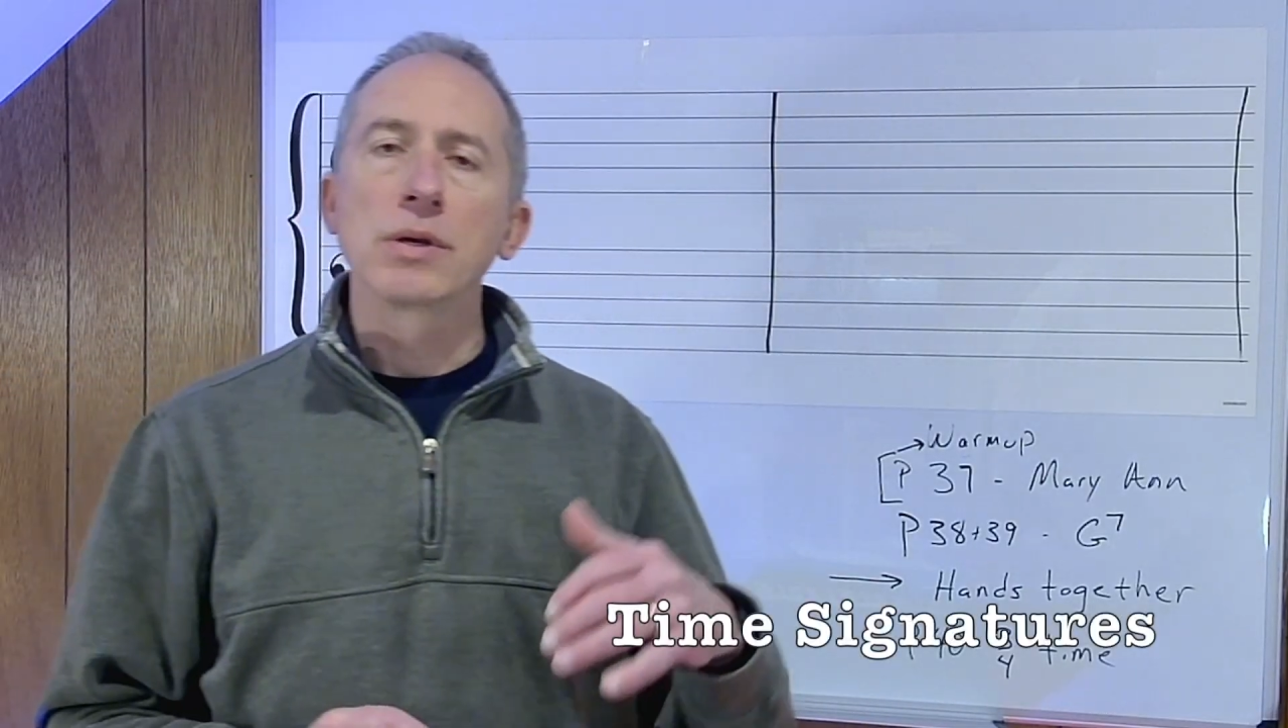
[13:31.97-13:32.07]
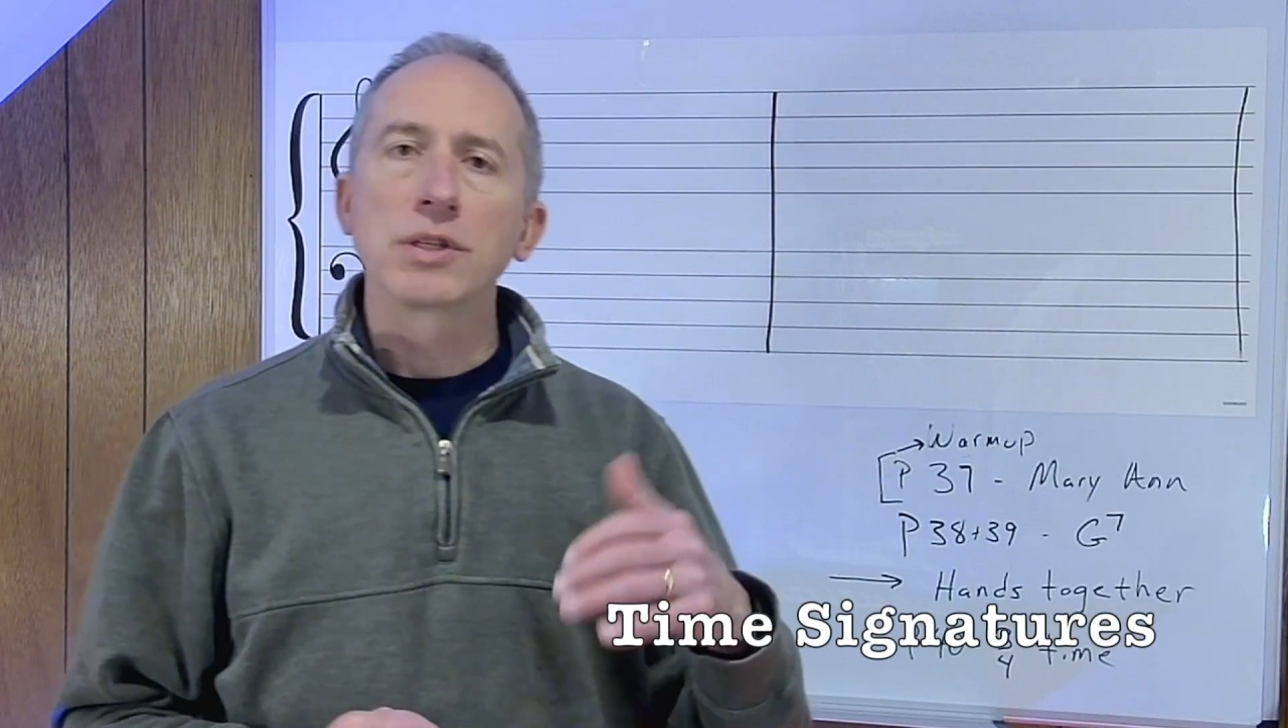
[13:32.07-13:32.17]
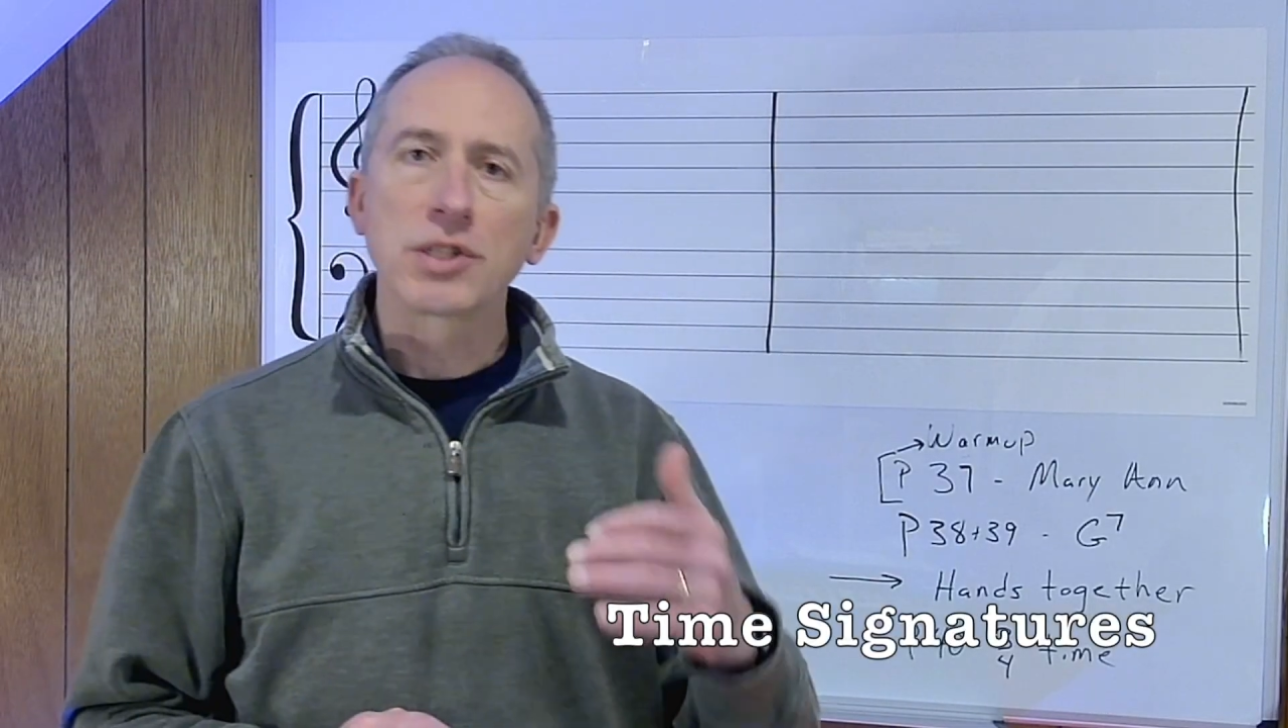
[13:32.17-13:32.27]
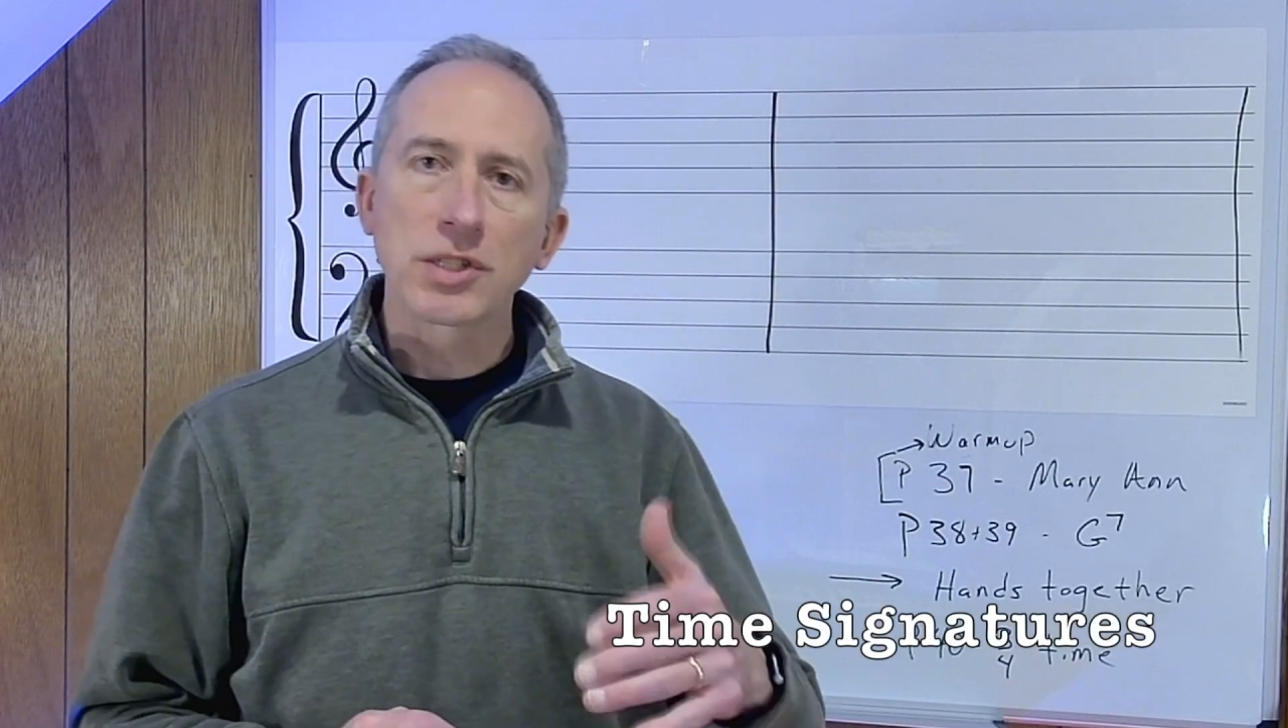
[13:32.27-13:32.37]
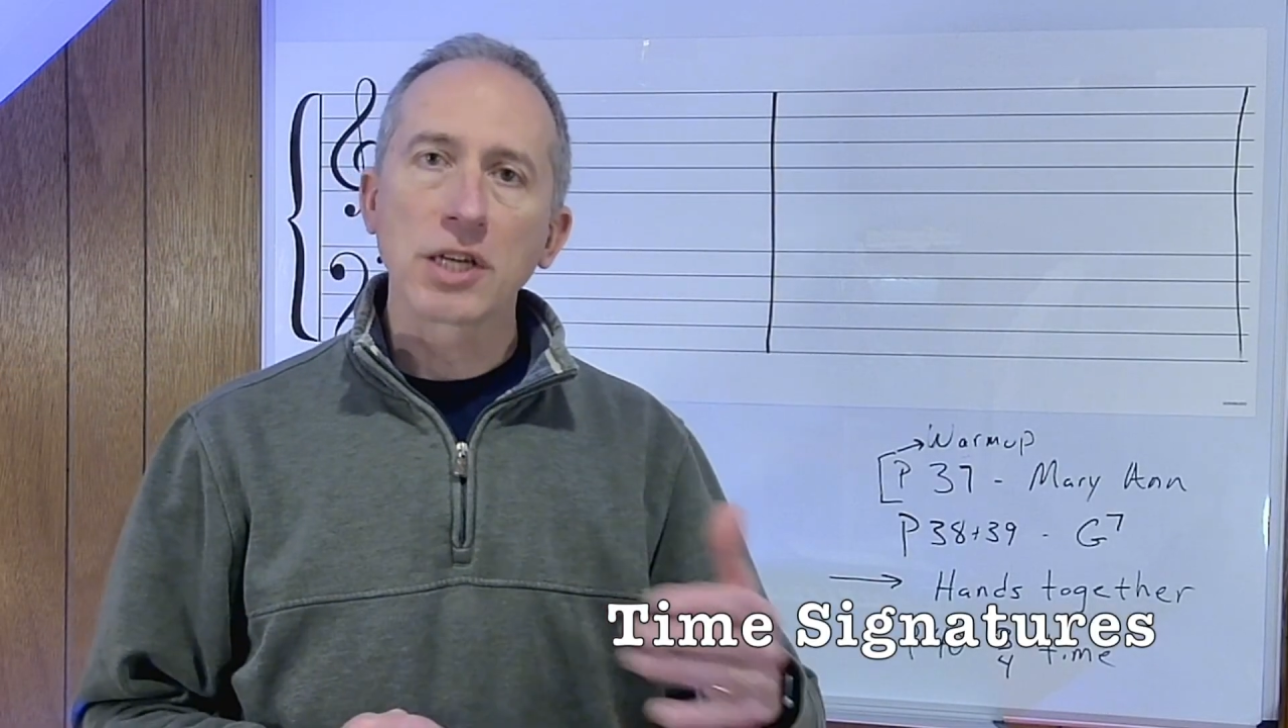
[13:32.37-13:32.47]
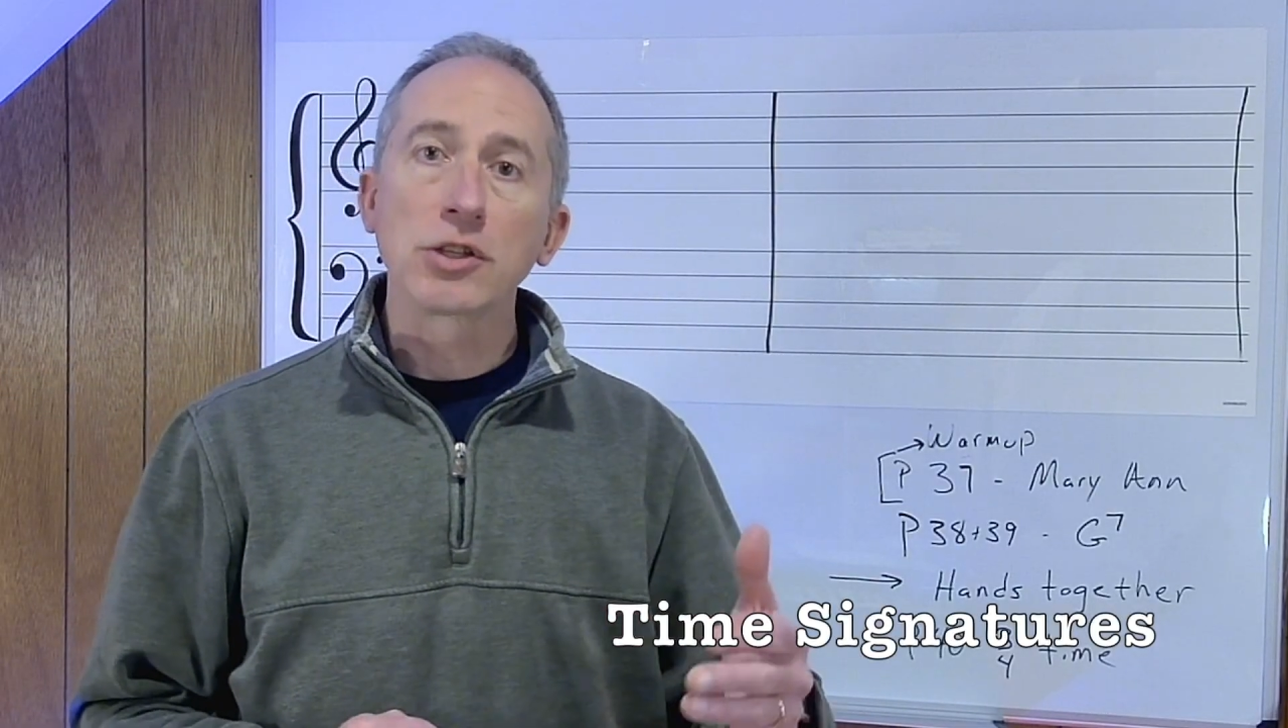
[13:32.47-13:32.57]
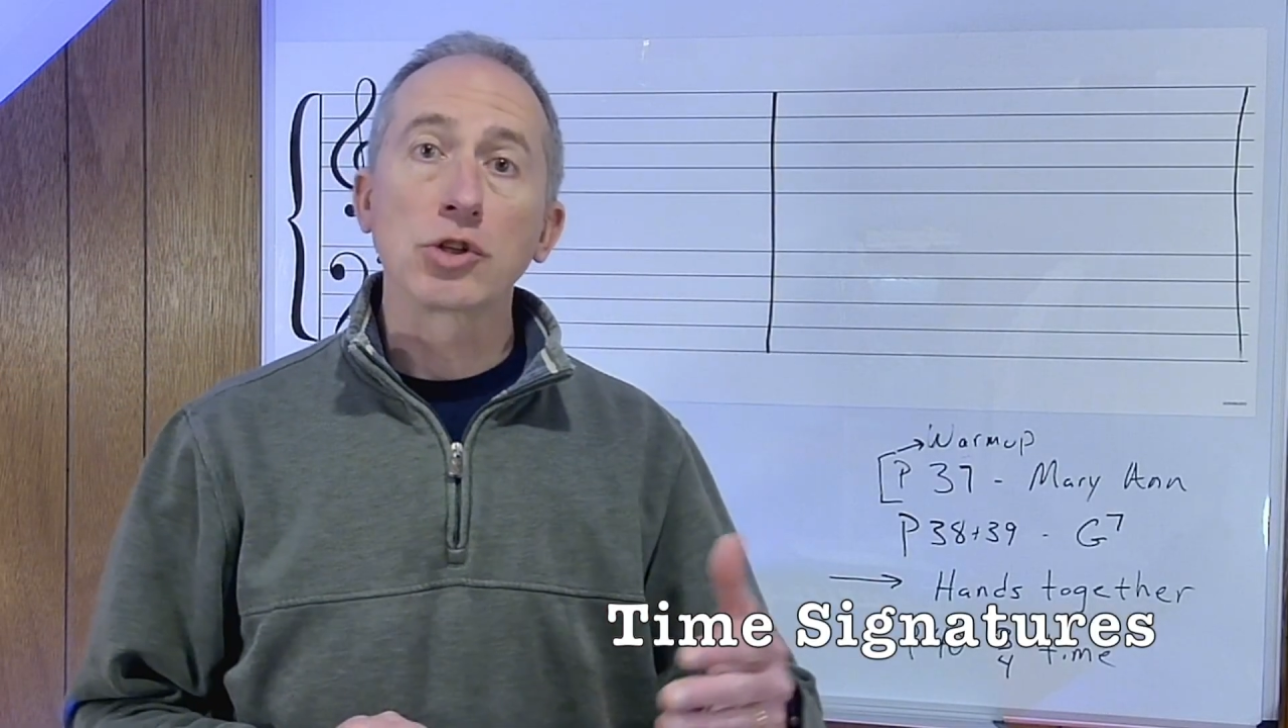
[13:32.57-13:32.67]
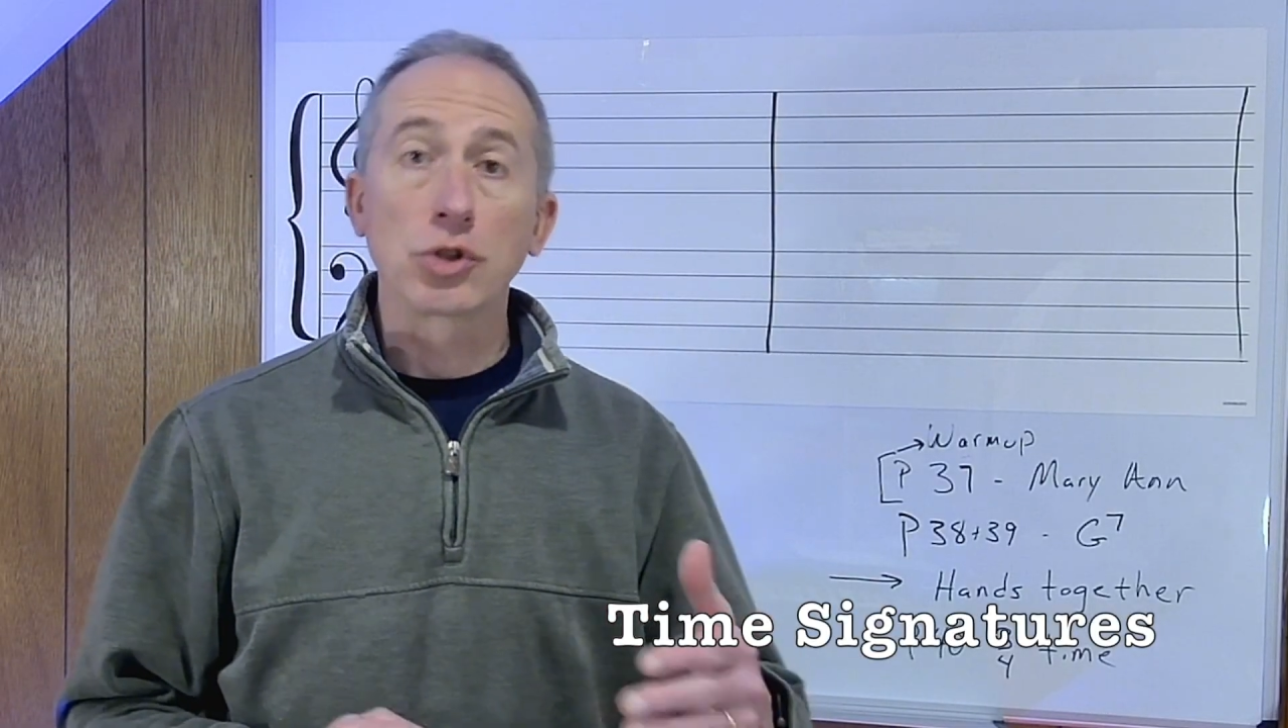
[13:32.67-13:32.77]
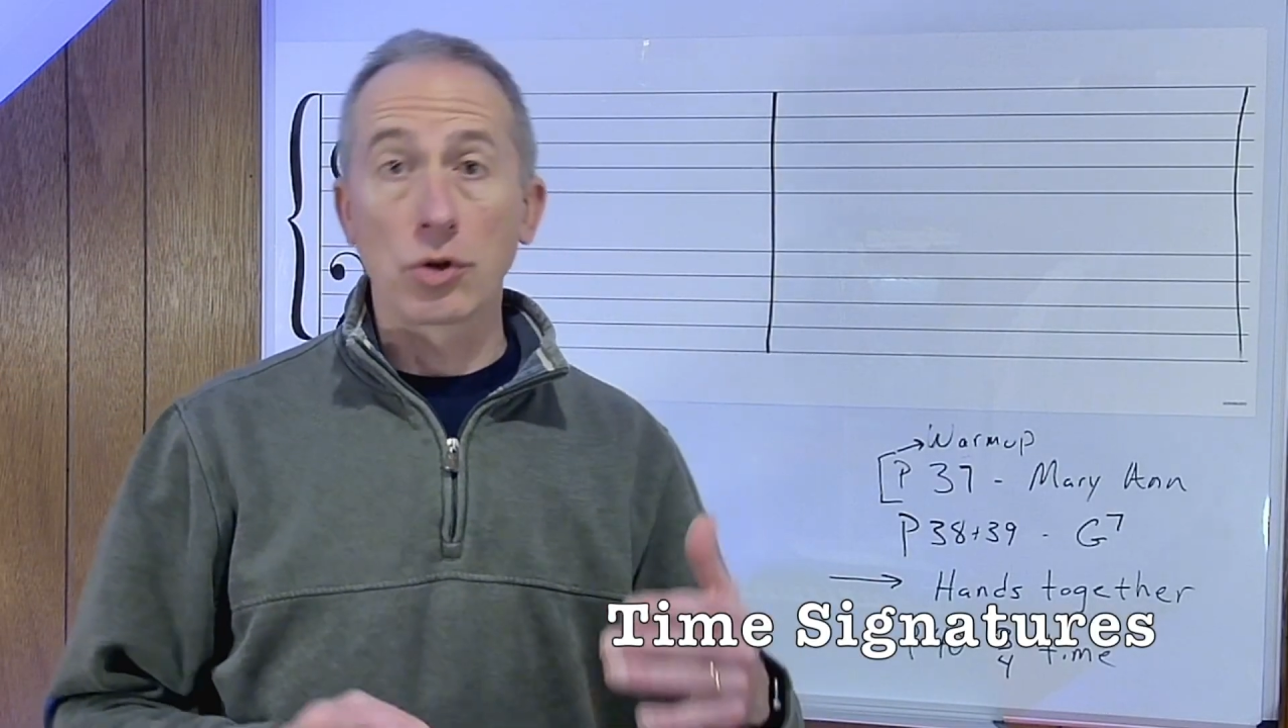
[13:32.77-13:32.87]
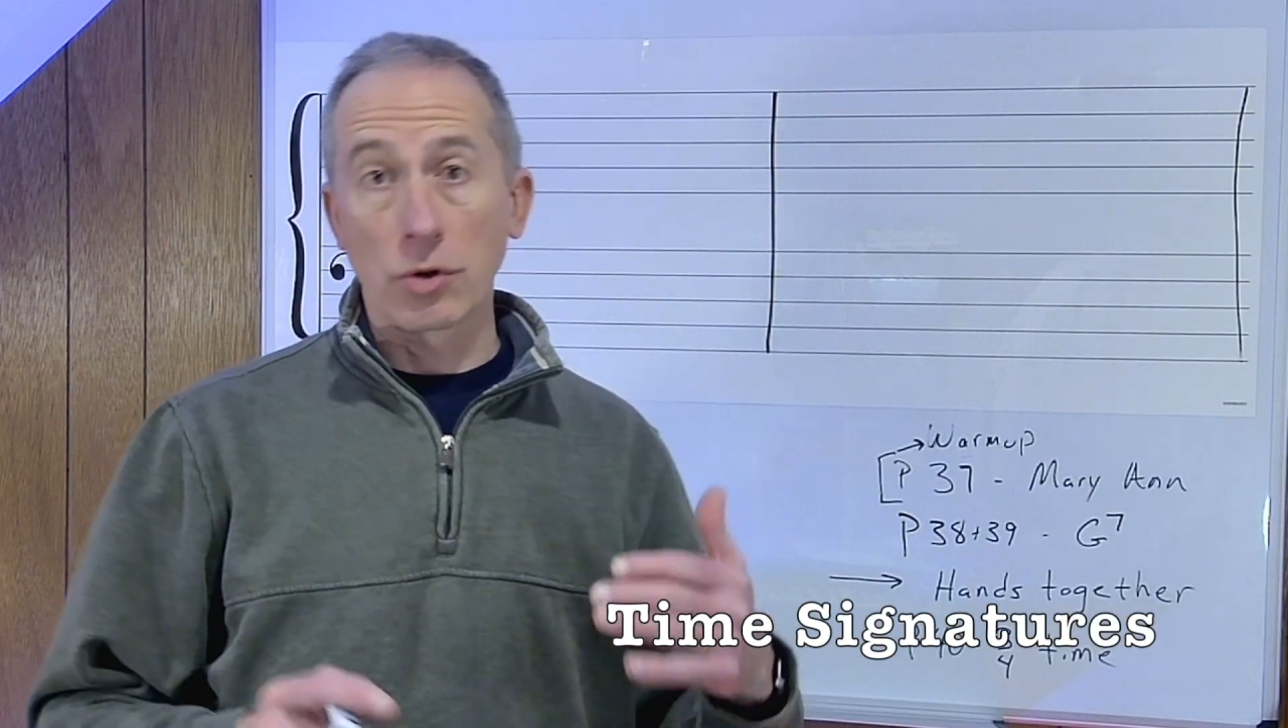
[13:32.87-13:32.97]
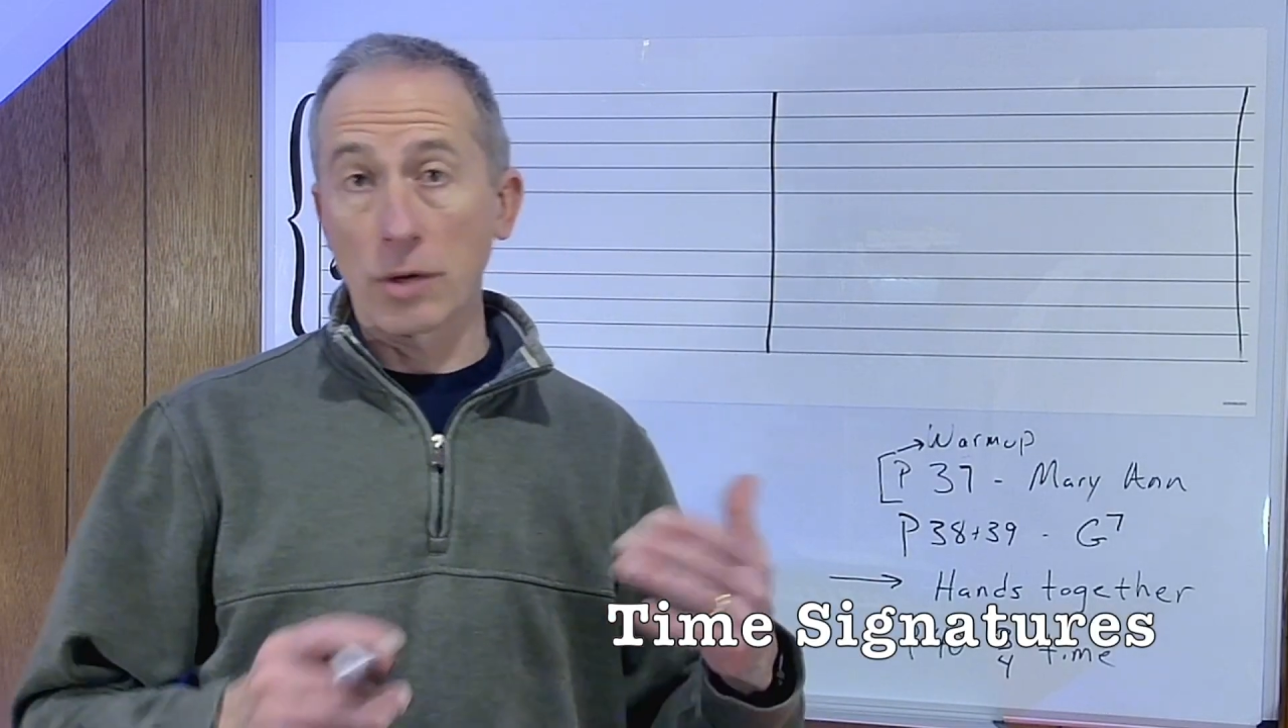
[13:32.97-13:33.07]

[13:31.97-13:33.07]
signature